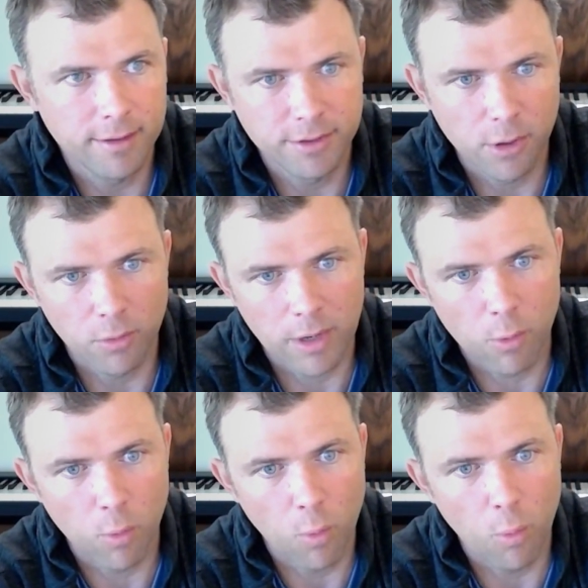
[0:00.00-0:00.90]

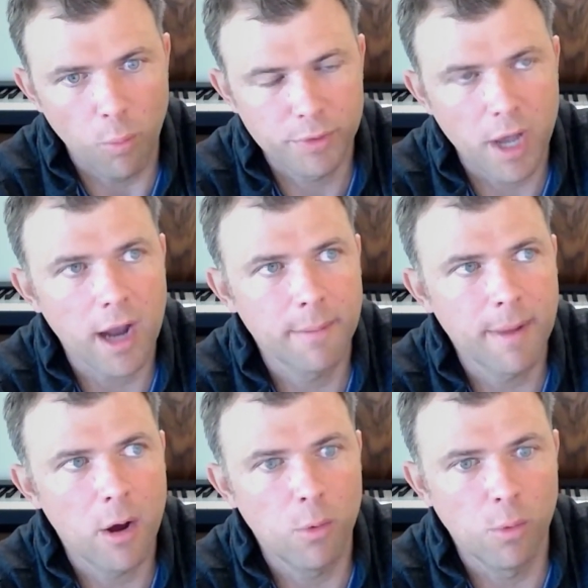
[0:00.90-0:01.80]
like talk
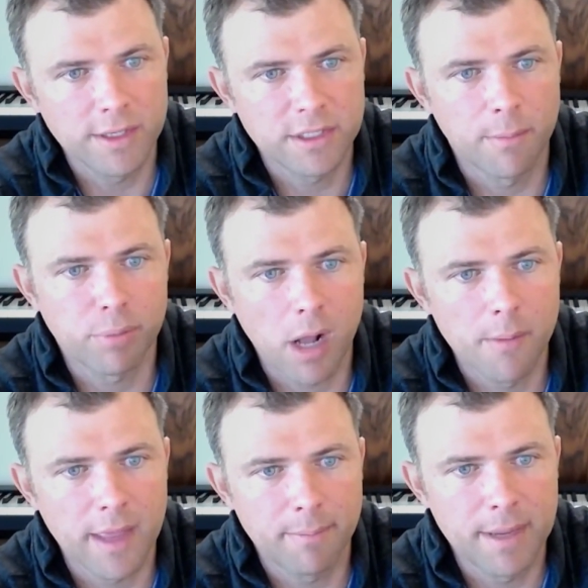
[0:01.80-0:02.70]
about what's the
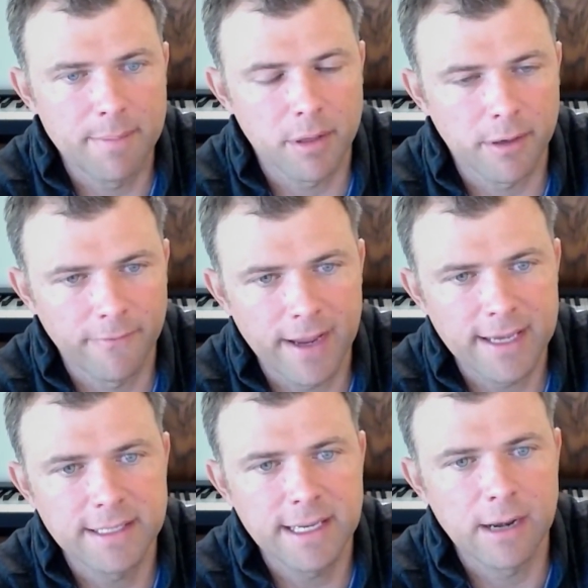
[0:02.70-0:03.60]
problem that people are
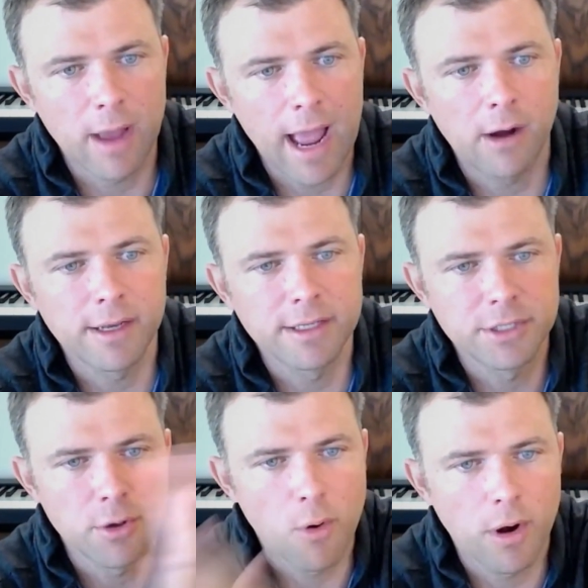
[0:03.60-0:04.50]
facing and how
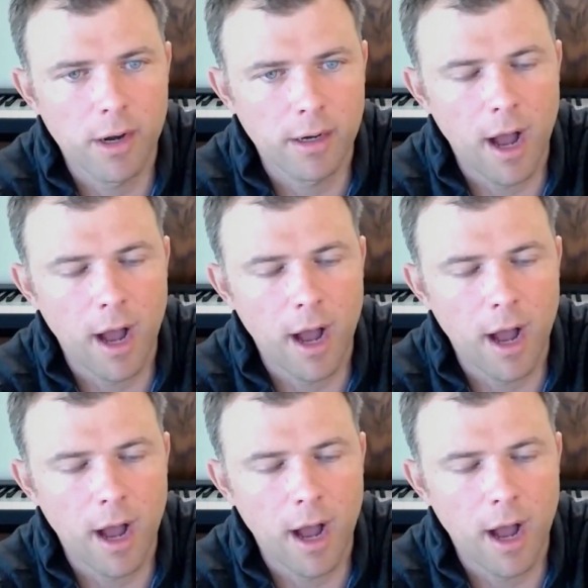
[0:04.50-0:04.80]
does your